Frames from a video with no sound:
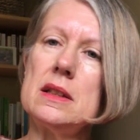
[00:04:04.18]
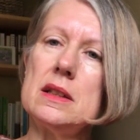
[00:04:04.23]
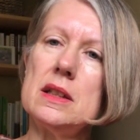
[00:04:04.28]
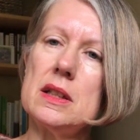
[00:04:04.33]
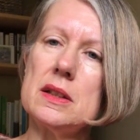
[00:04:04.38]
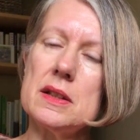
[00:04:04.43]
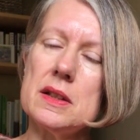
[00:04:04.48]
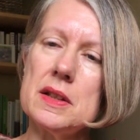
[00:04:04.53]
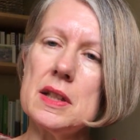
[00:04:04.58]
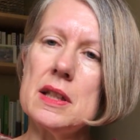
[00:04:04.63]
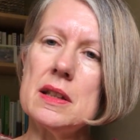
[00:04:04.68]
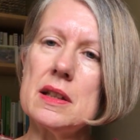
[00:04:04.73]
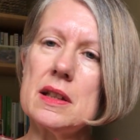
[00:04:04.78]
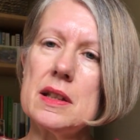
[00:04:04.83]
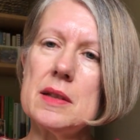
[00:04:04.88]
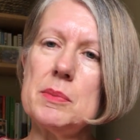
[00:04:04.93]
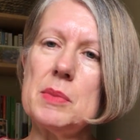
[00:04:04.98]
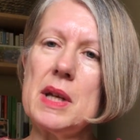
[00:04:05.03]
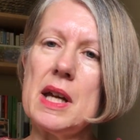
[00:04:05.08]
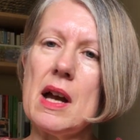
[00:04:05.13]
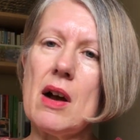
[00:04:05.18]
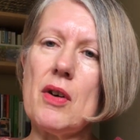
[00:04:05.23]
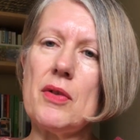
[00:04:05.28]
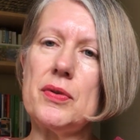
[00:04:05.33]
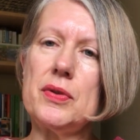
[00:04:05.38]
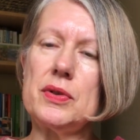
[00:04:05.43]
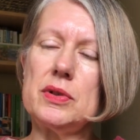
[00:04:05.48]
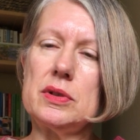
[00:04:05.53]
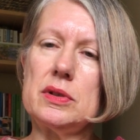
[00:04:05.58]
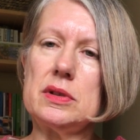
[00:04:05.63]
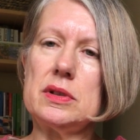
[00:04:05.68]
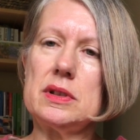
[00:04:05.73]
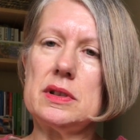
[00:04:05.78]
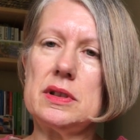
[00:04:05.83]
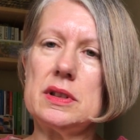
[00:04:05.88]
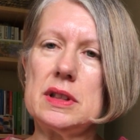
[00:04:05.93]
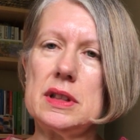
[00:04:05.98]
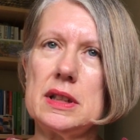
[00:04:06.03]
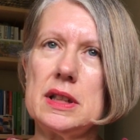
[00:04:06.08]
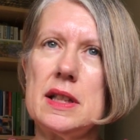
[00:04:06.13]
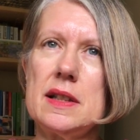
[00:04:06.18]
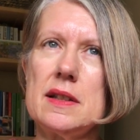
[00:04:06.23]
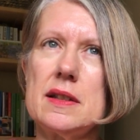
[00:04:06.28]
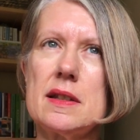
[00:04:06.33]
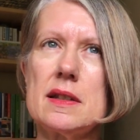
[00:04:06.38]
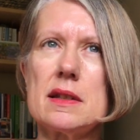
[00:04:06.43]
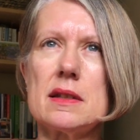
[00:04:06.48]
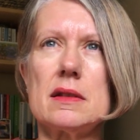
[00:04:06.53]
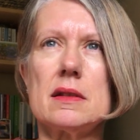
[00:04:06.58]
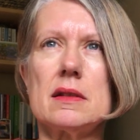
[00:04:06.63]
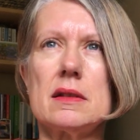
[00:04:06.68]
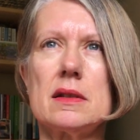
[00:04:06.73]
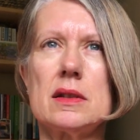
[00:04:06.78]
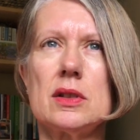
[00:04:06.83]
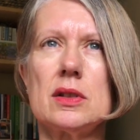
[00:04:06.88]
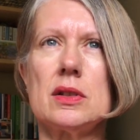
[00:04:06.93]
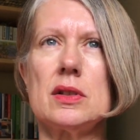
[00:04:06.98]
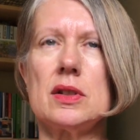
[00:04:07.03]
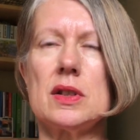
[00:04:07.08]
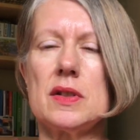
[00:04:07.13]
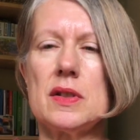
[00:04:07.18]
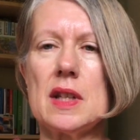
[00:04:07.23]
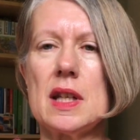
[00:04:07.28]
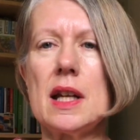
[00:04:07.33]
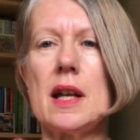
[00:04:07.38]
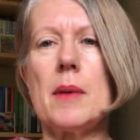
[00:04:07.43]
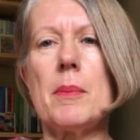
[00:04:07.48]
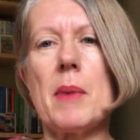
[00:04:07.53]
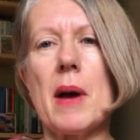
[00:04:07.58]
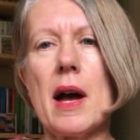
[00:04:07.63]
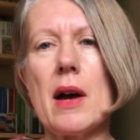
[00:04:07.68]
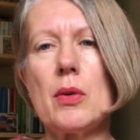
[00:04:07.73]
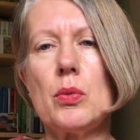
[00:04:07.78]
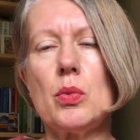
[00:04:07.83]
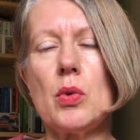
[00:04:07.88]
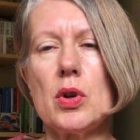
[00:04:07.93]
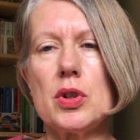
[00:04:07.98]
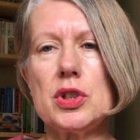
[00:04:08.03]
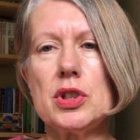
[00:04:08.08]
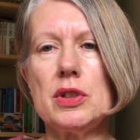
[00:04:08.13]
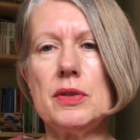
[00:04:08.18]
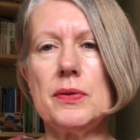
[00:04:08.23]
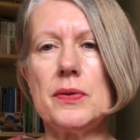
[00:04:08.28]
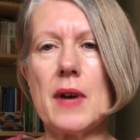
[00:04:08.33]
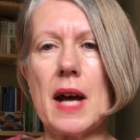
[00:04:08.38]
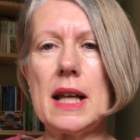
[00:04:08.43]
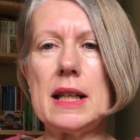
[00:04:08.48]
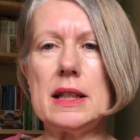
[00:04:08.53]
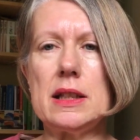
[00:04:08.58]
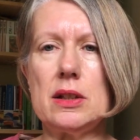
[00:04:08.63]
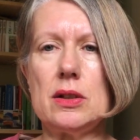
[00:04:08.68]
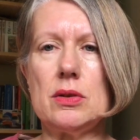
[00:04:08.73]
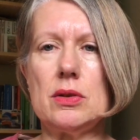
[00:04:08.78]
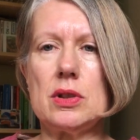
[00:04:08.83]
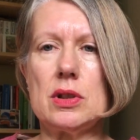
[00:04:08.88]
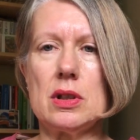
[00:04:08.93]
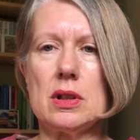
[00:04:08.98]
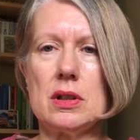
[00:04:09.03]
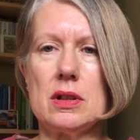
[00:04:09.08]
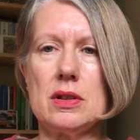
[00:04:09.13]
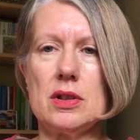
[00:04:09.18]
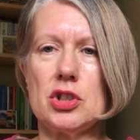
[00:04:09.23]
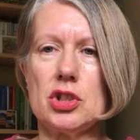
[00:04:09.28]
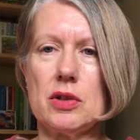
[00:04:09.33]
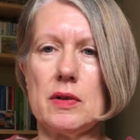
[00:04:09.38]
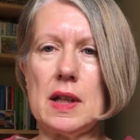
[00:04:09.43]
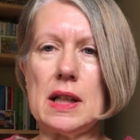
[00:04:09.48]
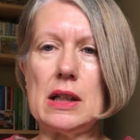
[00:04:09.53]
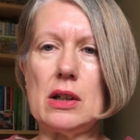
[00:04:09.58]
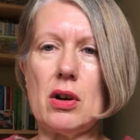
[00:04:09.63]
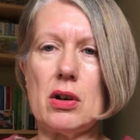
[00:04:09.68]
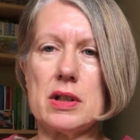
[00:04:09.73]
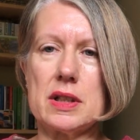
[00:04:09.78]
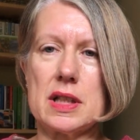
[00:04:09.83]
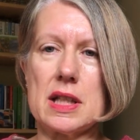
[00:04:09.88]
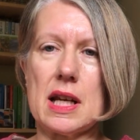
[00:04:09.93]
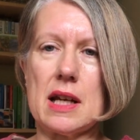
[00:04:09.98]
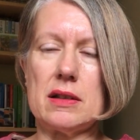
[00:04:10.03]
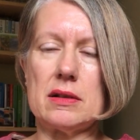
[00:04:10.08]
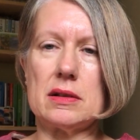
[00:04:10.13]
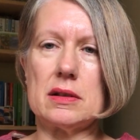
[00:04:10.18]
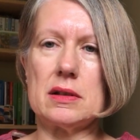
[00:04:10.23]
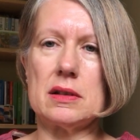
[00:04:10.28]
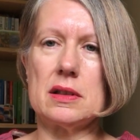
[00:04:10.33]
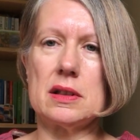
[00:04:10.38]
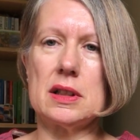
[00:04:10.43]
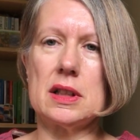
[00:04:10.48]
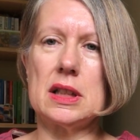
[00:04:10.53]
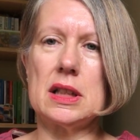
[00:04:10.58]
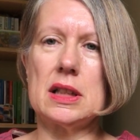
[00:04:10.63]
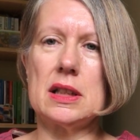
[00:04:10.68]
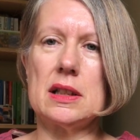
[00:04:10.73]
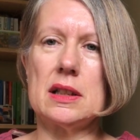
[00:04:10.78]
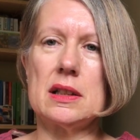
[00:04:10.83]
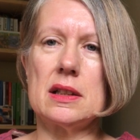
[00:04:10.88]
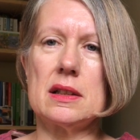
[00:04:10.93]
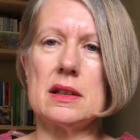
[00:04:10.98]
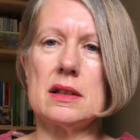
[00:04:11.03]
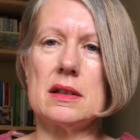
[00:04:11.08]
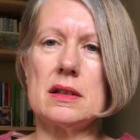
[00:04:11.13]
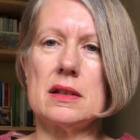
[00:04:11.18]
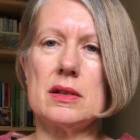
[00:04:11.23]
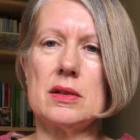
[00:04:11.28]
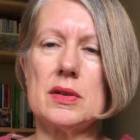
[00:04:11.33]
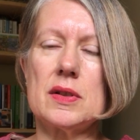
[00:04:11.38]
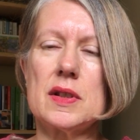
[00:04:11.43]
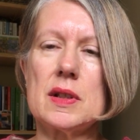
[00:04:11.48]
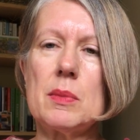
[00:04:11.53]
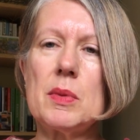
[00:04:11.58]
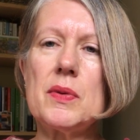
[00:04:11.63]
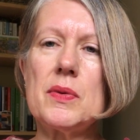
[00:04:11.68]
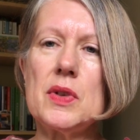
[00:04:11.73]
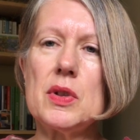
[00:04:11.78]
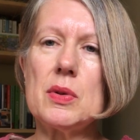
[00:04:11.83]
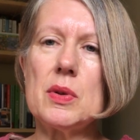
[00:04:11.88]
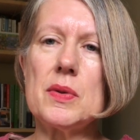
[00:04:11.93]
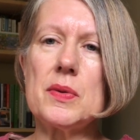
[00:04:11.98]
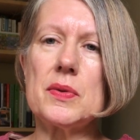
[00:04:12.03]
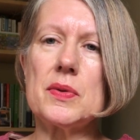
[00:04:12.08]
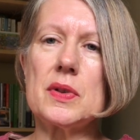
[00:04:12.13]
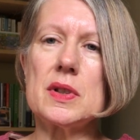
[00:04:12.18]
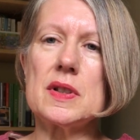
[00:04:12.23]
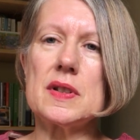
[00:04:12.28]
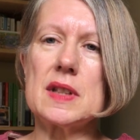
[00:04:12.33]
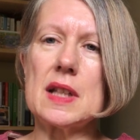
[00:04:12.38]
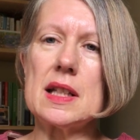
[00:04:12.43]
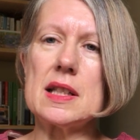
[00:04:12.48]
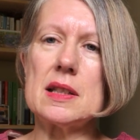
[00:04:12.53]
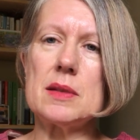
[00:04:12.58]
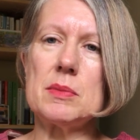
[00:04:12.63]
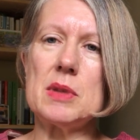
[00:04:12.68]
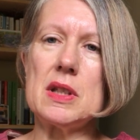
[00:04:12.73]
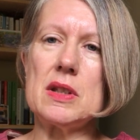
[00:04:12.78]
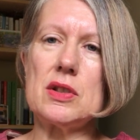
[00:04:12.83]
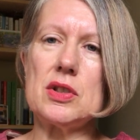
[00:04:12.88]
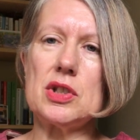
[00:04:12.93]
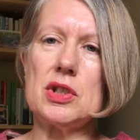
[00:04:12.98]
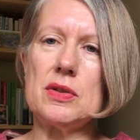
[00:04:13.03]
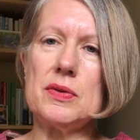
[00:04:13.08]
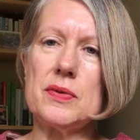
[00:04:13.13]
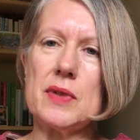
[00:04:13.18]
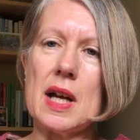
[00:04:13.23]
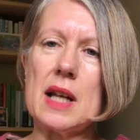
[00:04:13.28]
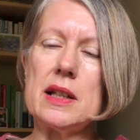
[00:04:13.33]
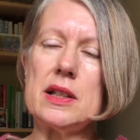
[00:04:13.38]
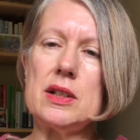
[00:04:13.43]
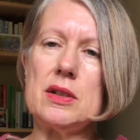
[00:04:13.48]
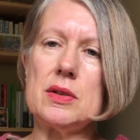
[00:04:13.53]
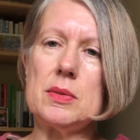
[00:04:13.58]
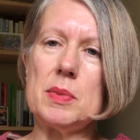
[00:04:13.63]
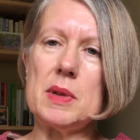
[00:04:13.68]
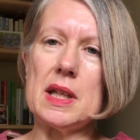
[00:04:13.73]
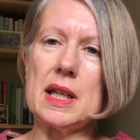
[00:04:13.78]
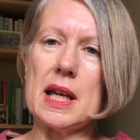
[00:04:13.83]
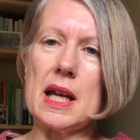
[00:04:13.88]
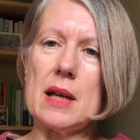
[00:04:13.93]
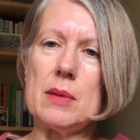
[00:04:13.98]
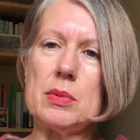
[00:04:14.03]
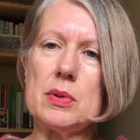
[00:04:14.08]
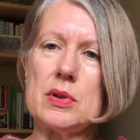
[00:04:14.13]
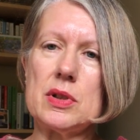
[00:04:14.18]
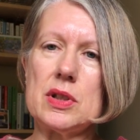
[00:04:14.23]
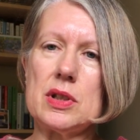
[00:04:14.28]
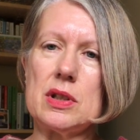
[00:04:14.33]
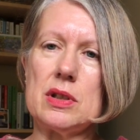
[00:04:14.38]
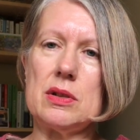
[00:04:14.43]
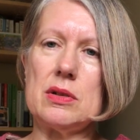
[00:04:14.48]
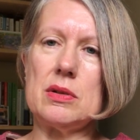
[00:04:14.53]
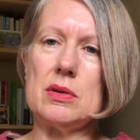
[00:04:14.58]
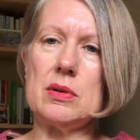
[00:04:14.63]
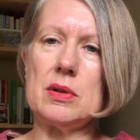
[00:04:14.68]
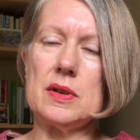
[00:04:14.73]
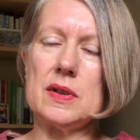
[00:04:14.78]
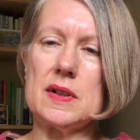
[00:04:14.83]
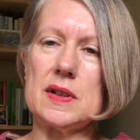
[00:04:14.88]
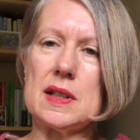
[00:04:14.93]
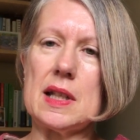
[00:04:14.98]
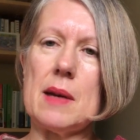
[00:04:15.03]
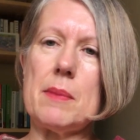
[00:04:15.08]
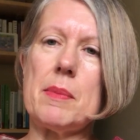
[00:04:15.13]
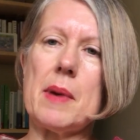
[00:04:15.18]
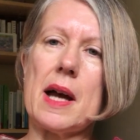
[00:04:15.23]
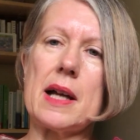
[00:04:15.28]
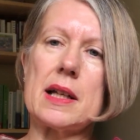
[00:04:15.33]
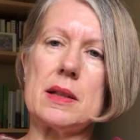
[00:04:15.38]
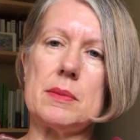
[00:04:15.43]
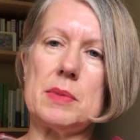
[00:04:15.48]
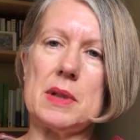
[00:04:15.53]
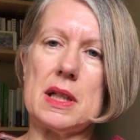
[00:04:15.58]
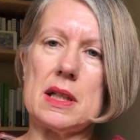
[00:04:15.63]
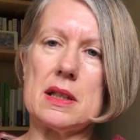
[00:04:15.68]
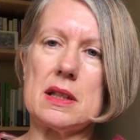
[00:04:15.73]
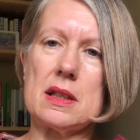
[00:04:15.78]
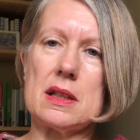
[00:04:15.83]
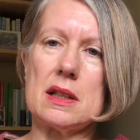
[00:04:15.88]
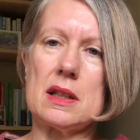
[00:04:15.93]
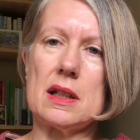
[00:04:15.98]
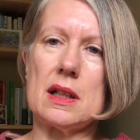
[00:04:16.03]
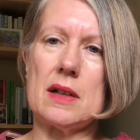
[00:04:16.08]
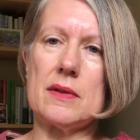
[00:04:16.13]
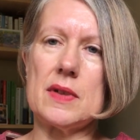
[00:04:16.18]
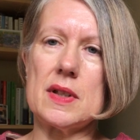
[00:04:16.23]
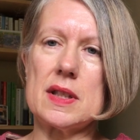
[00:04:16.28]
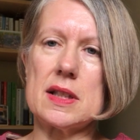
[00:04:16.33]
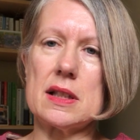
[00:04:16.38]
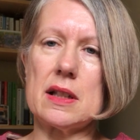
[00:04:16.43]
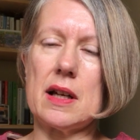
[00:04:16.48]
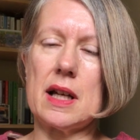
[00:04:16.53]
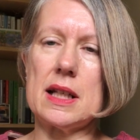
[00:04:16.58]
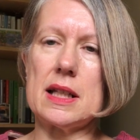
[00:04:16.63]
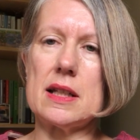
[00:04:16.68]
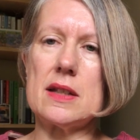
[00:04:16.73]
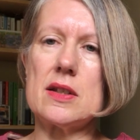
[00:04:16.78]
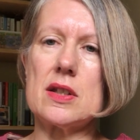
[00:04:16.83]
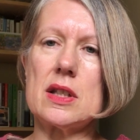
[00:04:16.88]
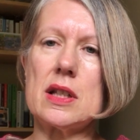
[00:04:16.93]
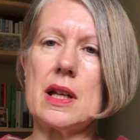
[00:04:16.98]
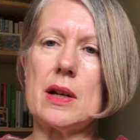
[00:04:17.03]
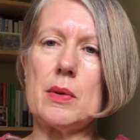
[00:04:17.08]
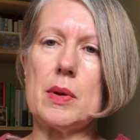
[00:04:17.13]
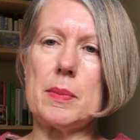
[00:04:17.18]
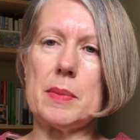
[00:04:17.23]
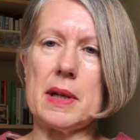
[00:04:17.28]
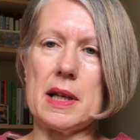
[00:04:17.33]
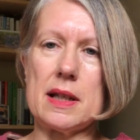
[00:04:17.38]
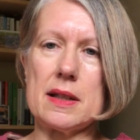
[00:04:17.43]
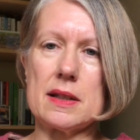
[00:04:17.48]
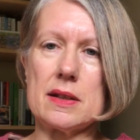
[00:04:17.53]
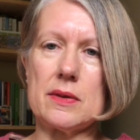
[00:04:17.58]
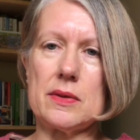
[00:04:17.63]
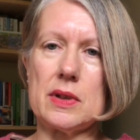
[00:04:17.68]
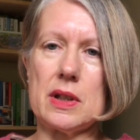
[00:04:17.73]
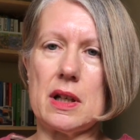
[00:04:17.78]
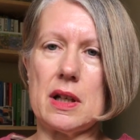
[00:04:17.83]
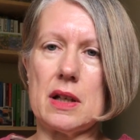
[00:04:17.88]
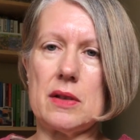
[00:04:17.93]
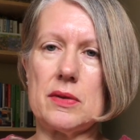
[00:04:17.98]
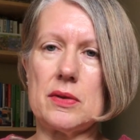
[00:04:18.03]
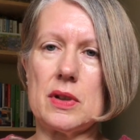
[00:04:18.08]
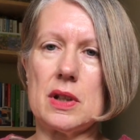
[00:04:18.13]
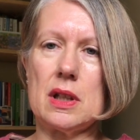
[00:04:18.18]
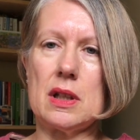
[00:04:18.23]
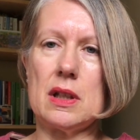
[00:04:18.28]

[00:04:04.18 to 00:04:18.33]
The other thing that can be helpful is to think about what you valued during lockdown. Some of you have said to me that you valued being able to step back a bit, have a slightly slower pace of life.